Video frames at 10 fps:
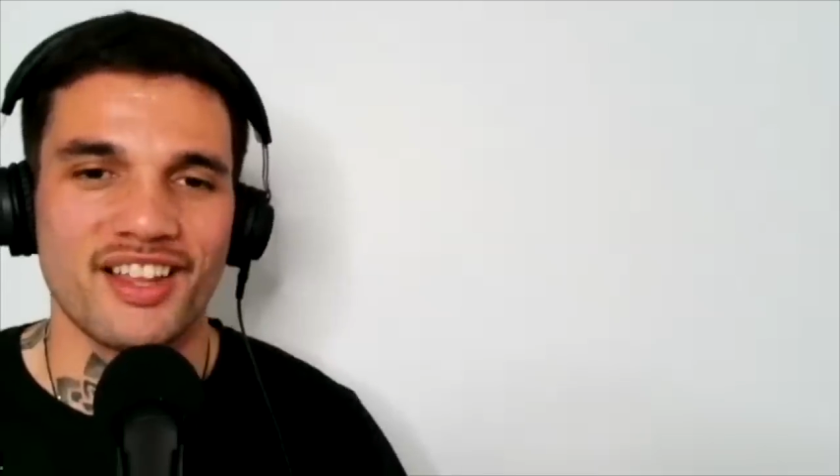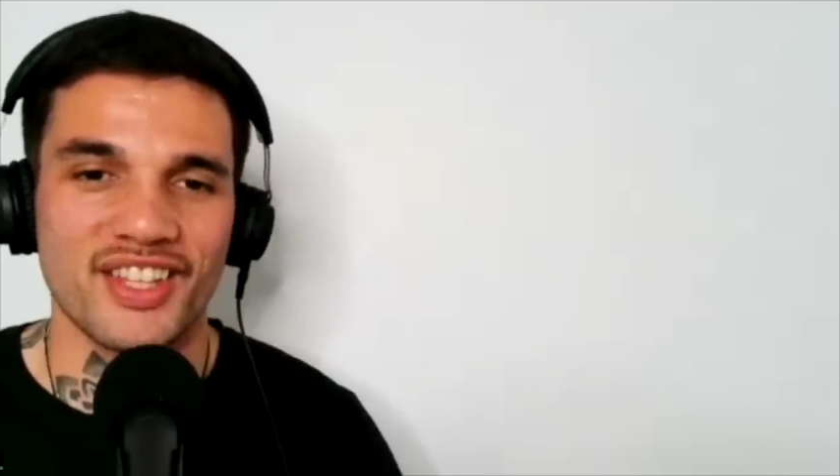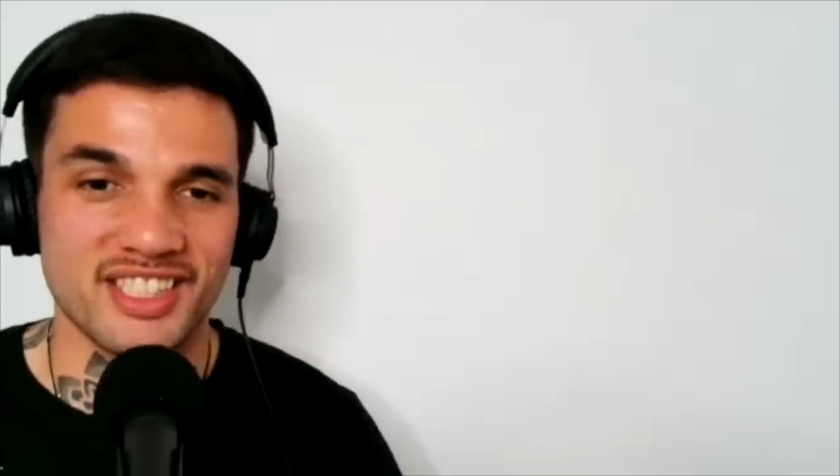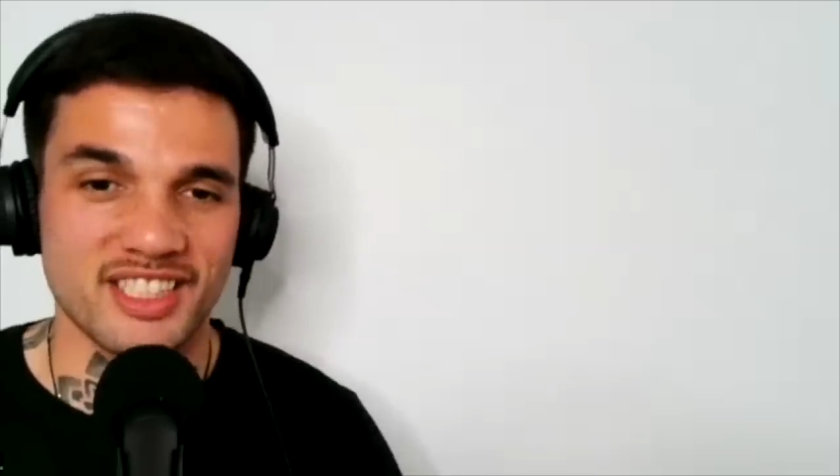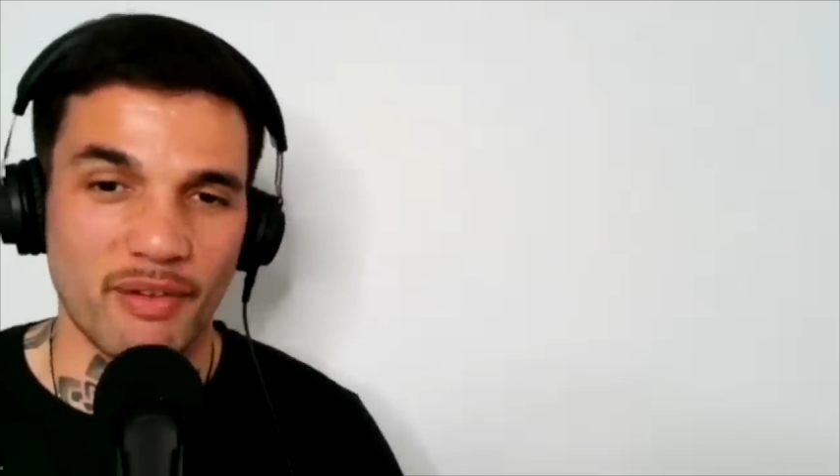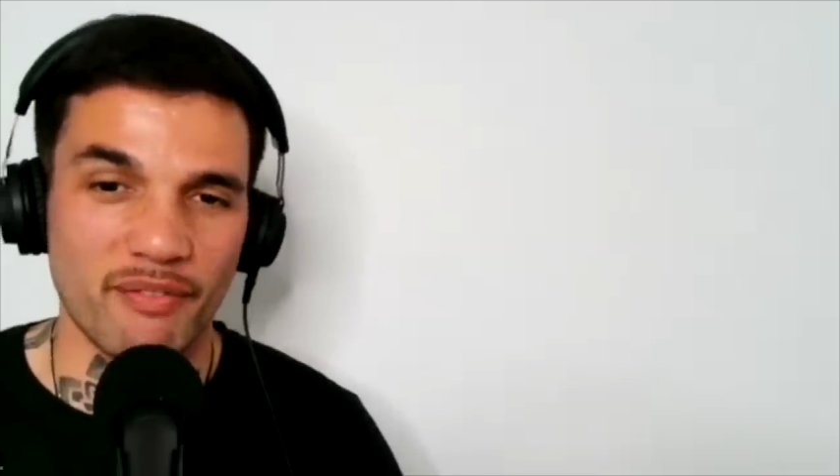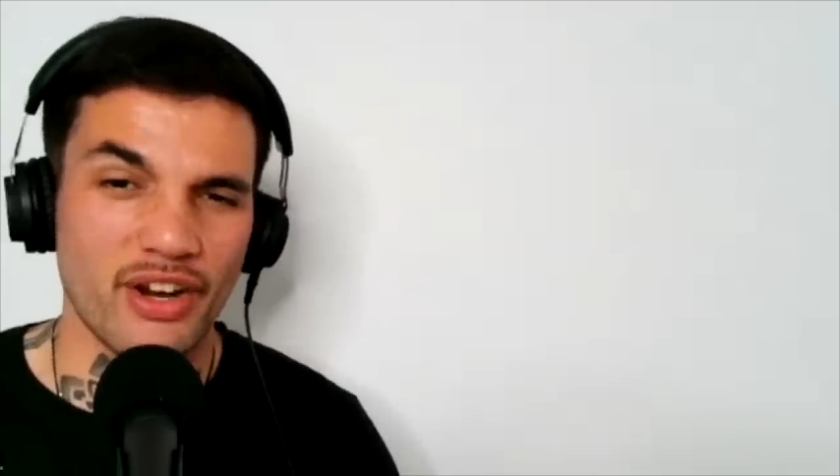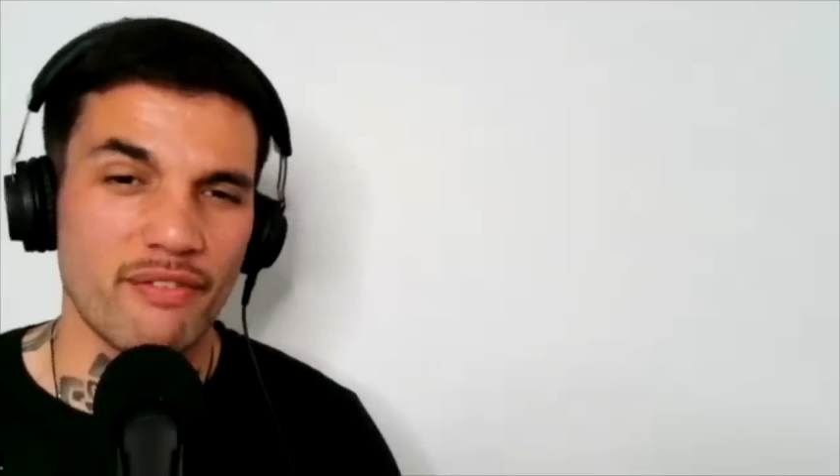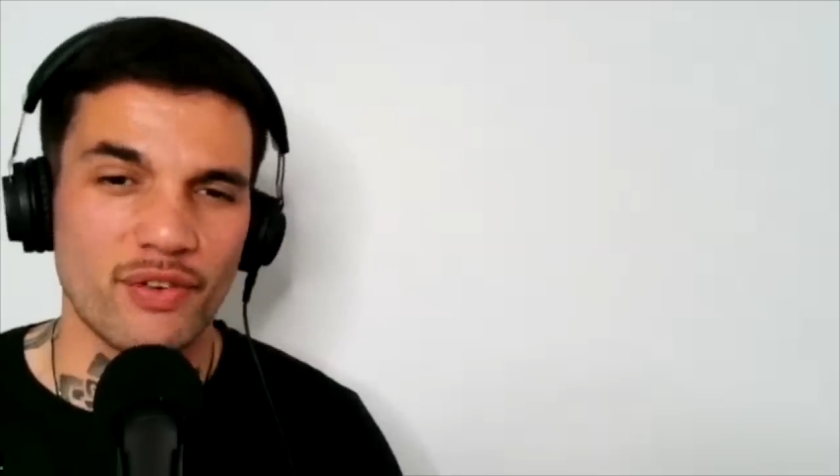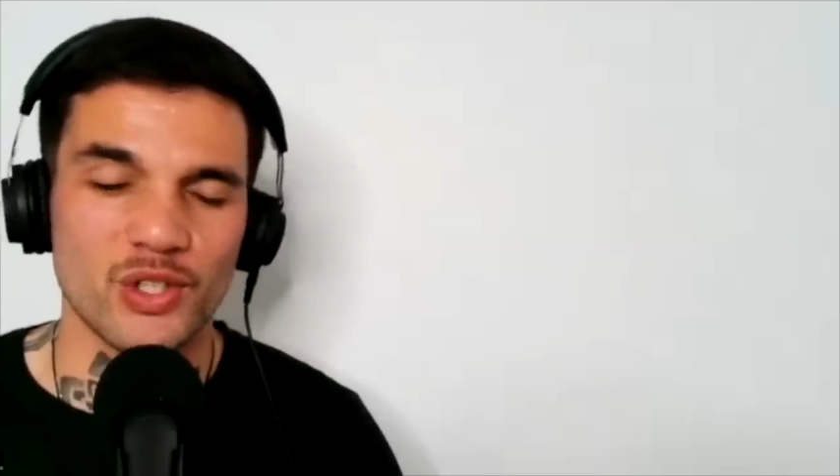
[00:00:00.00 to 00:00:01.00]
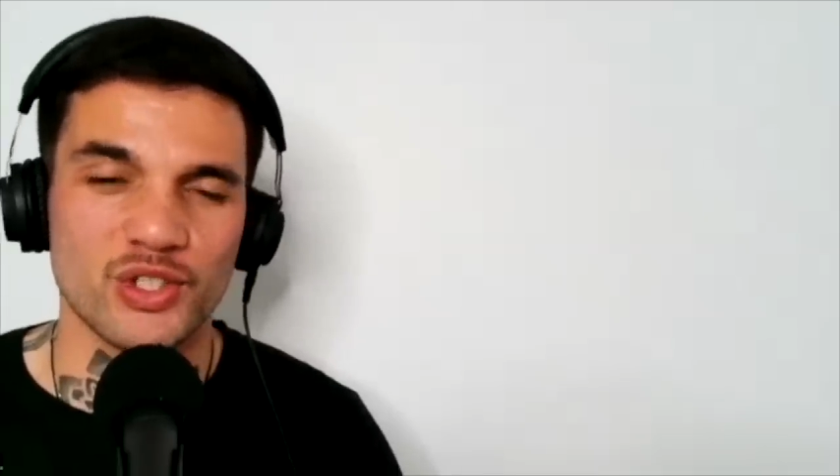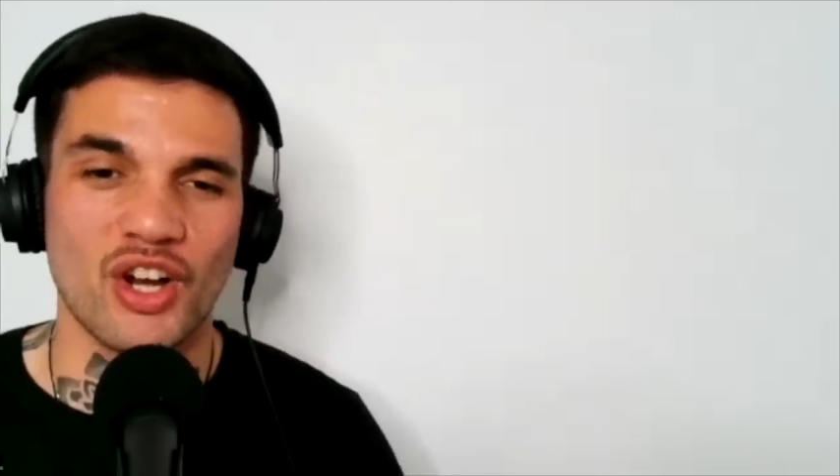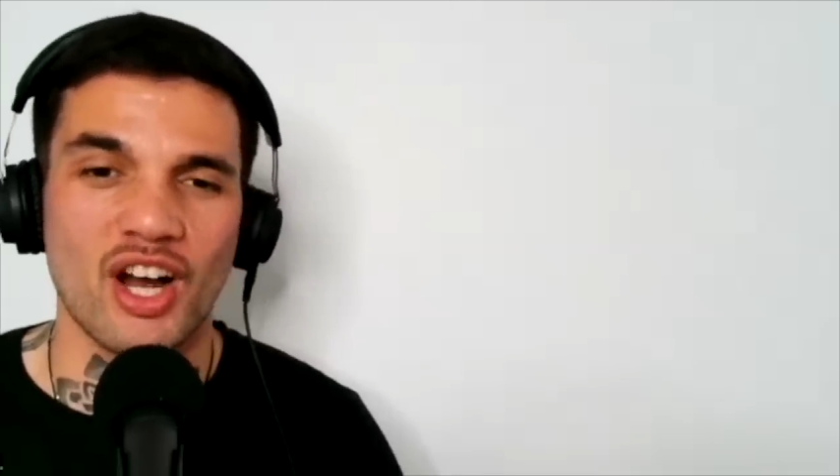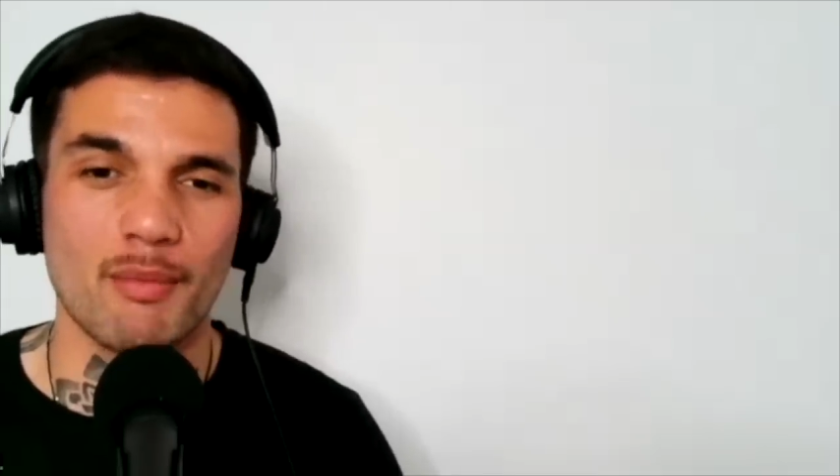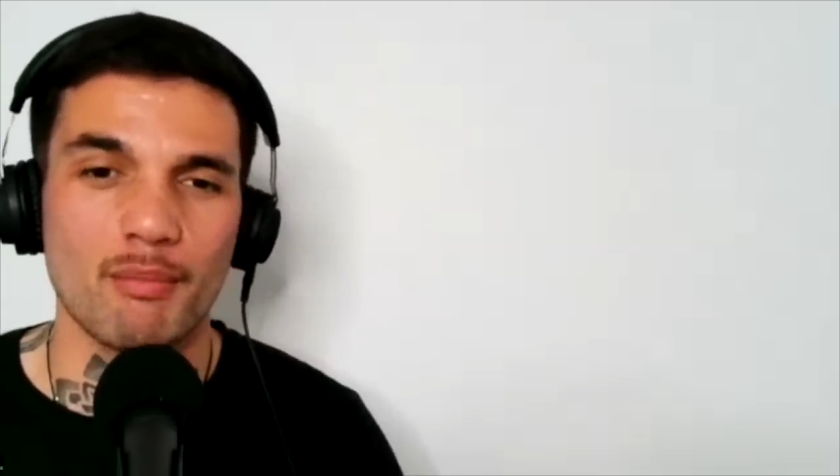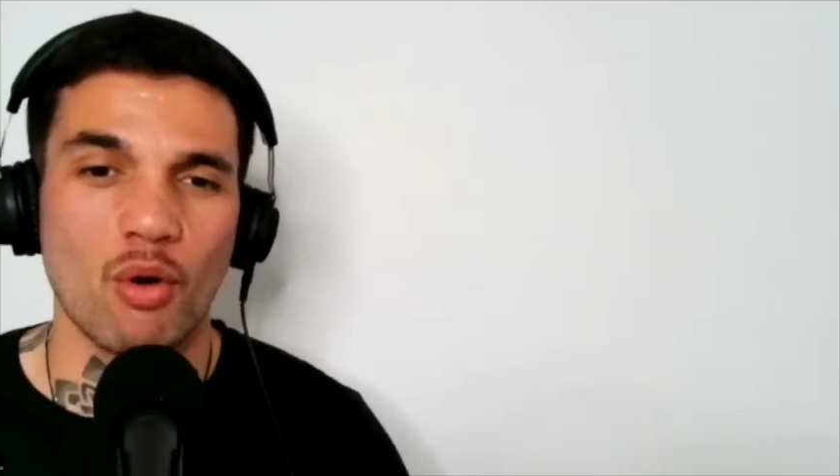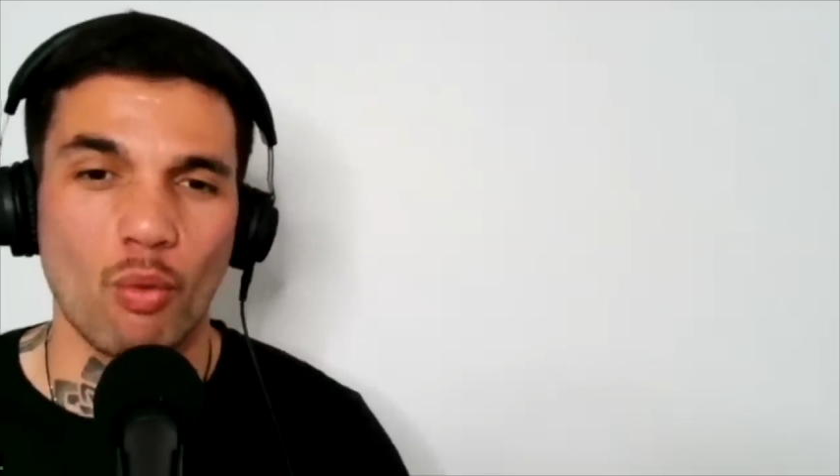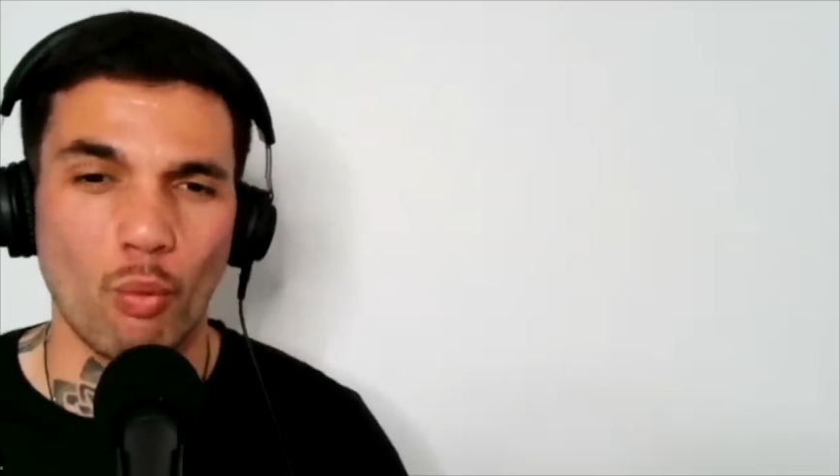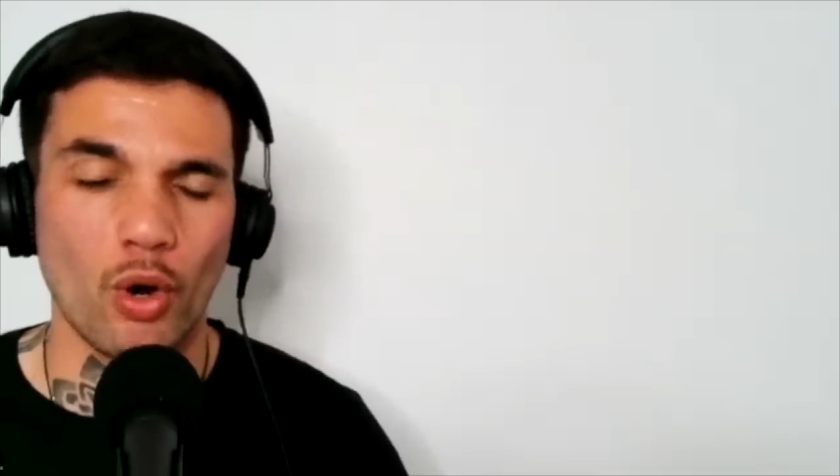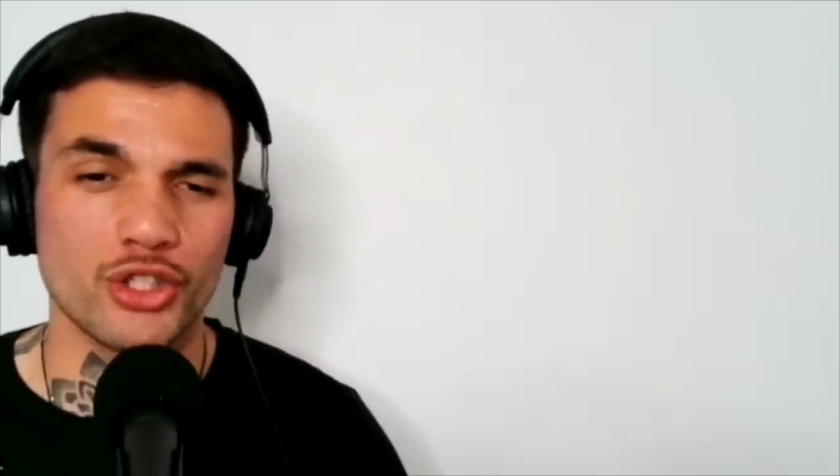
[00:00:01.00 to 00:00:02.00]
This is my very first time
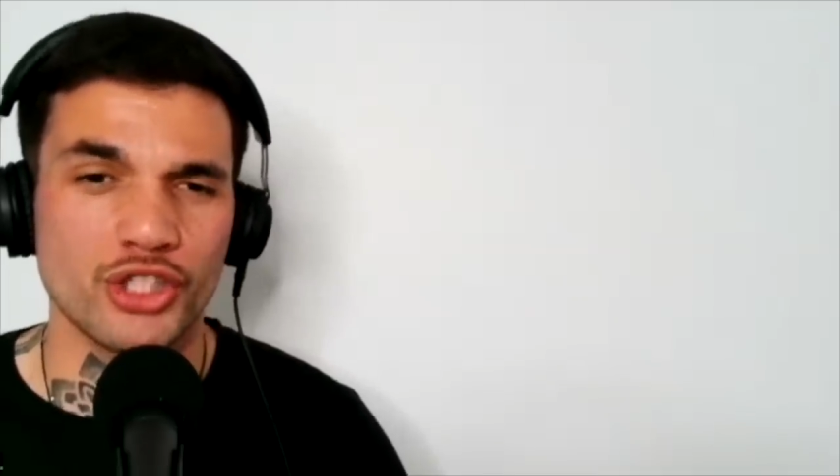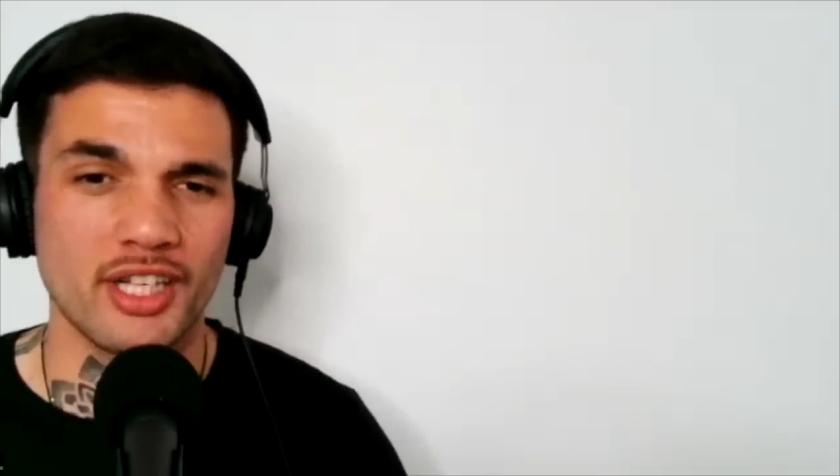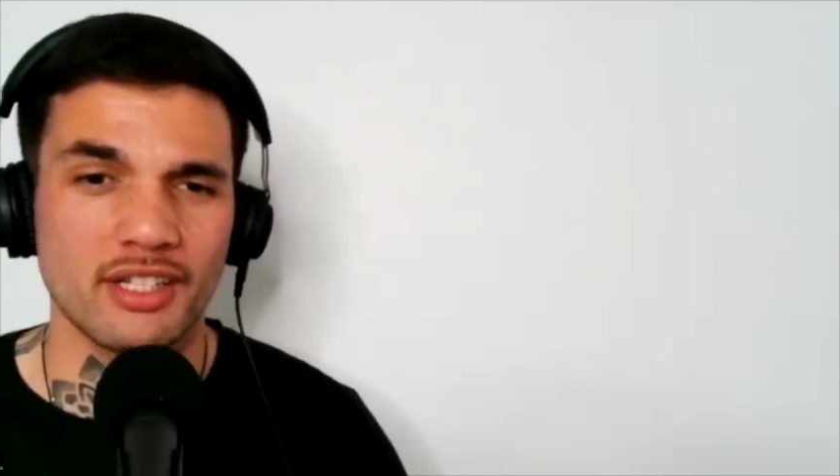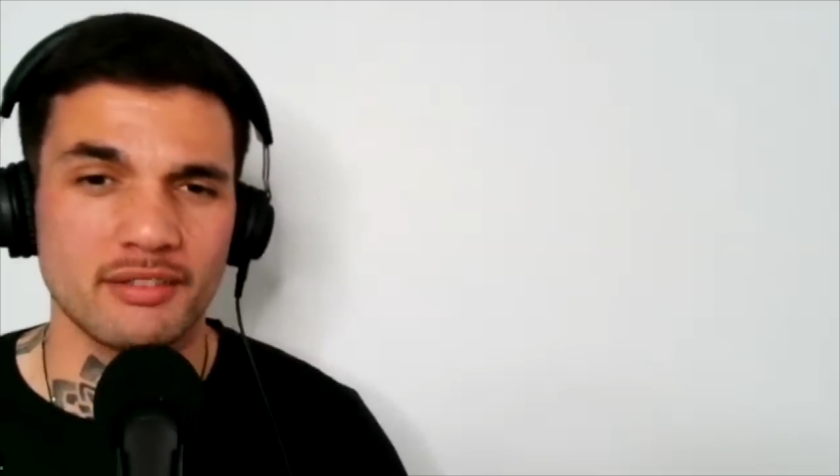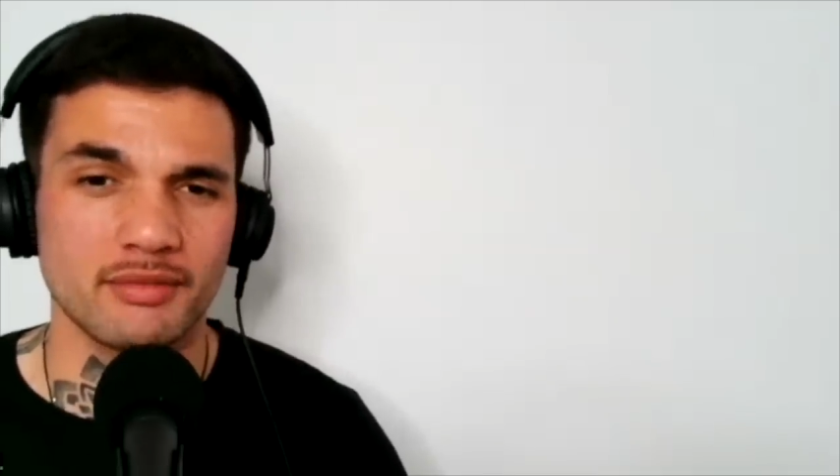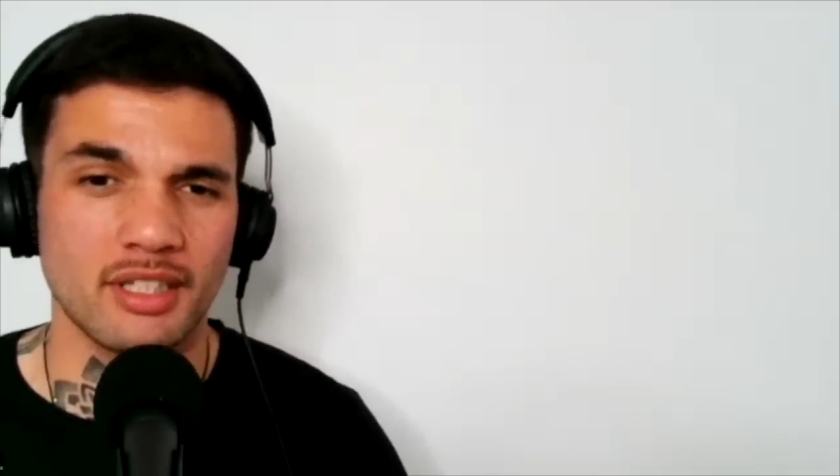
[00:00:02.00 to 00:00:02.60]
watching